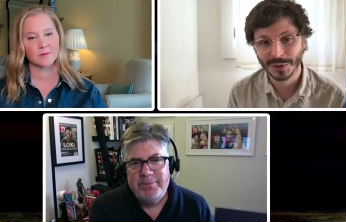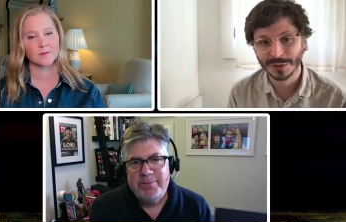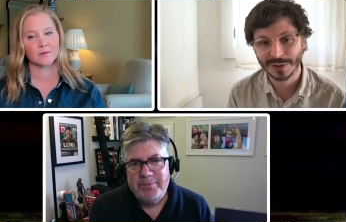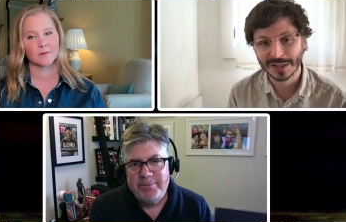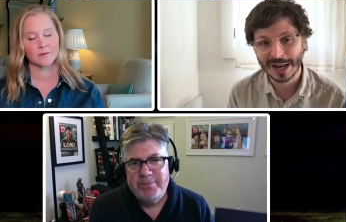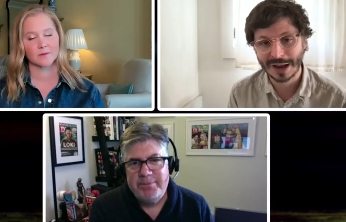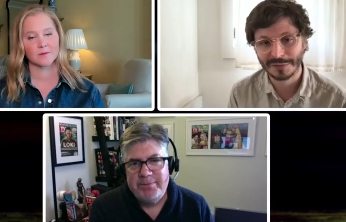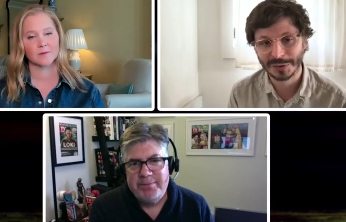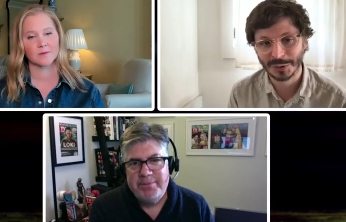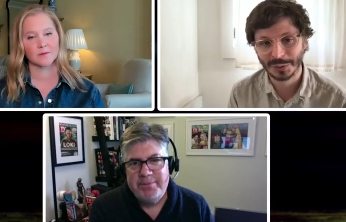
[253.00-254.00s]
Speaker 1: most of us
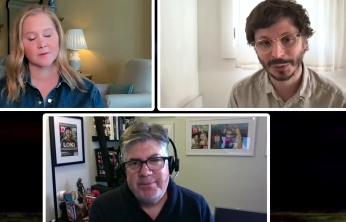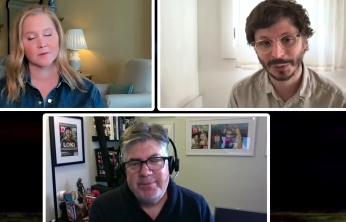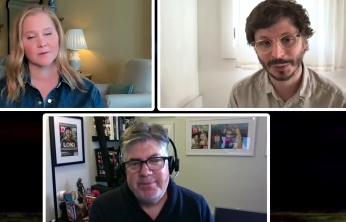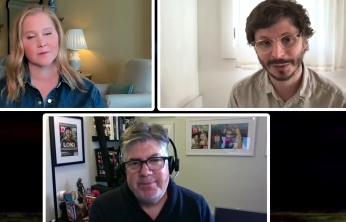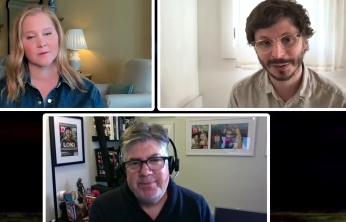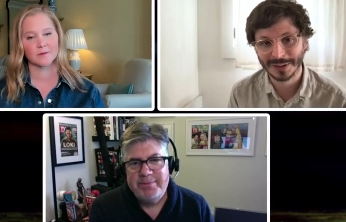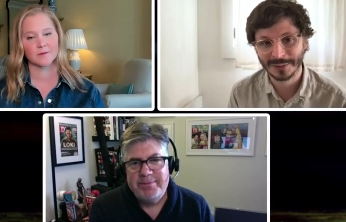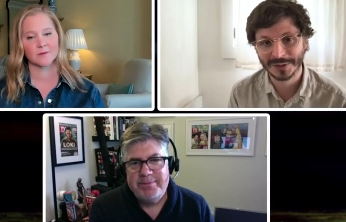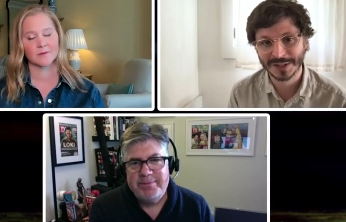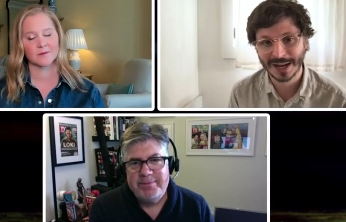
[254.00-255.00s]
have to you
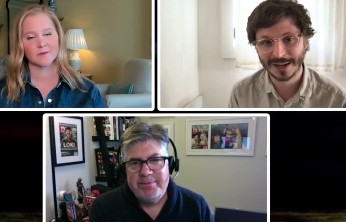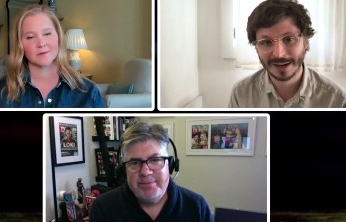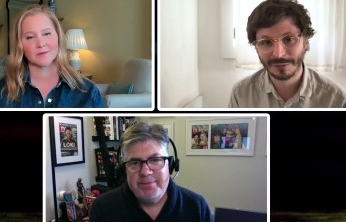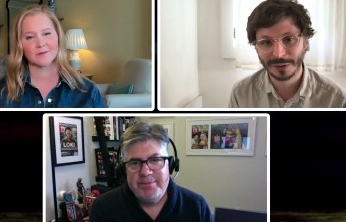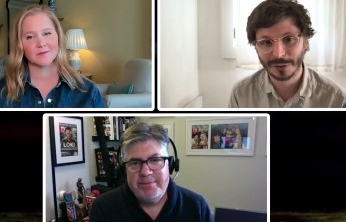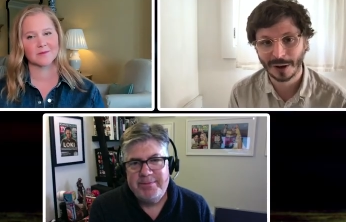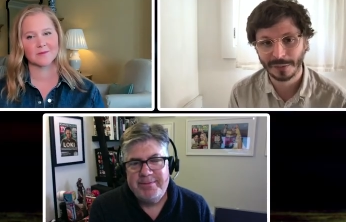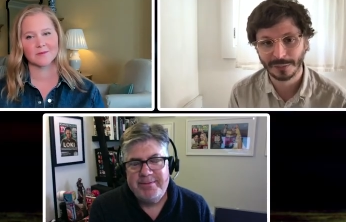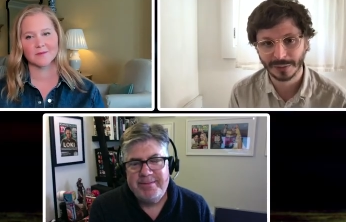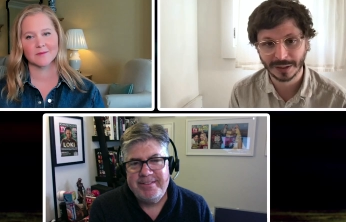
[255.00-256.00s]
know send every
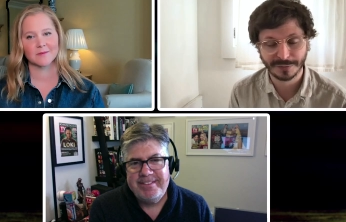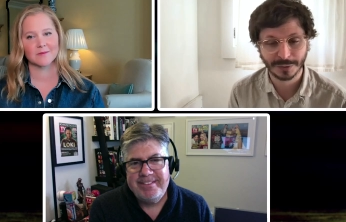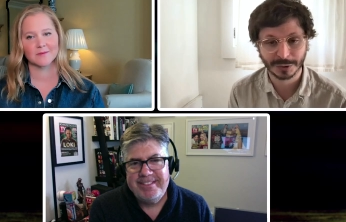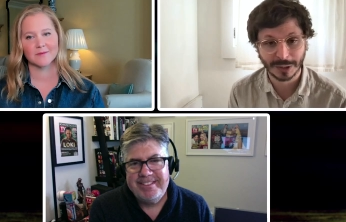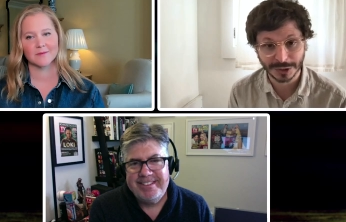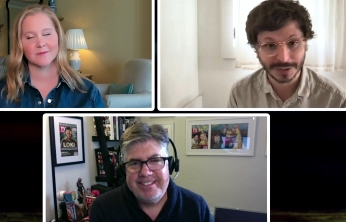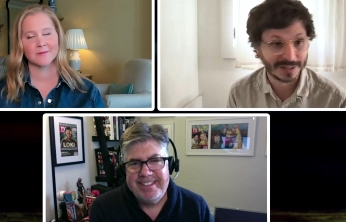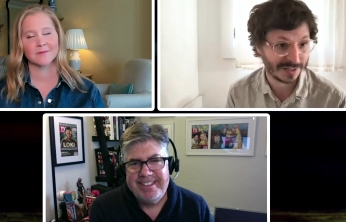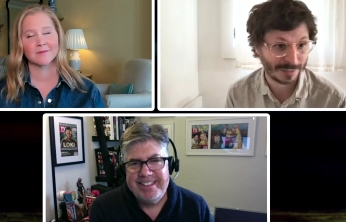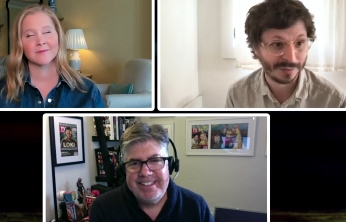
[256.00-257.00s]
thought through like a
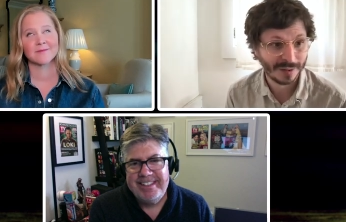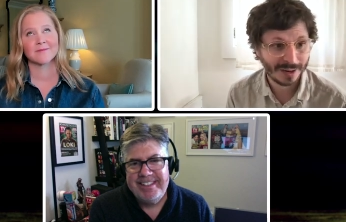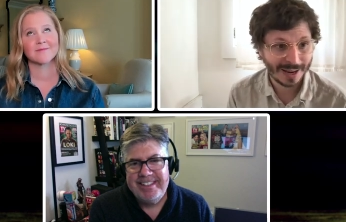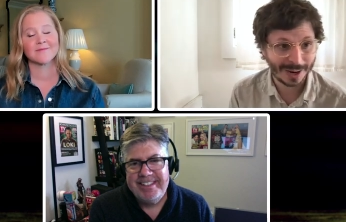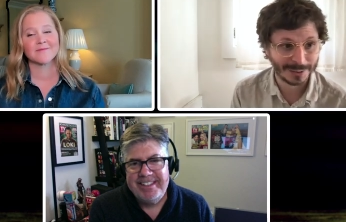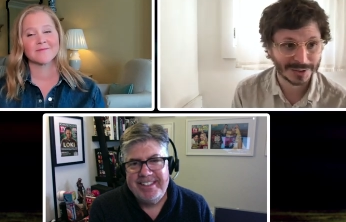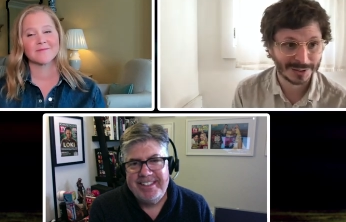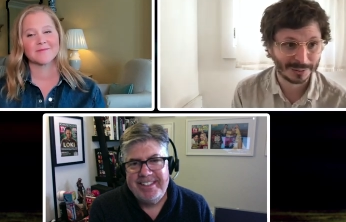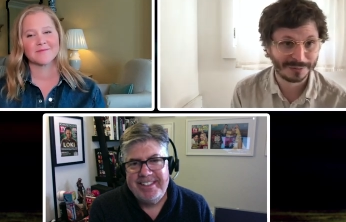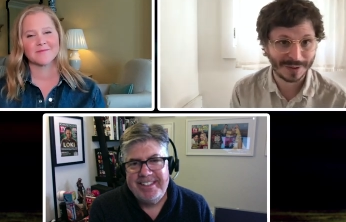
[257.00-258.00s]
filtration system how it's
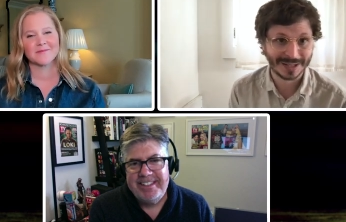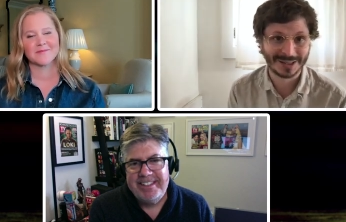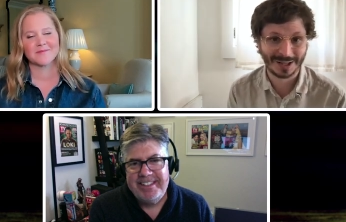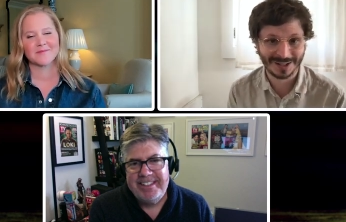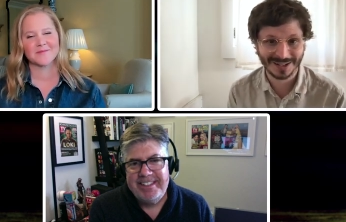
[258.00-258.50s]
going to affect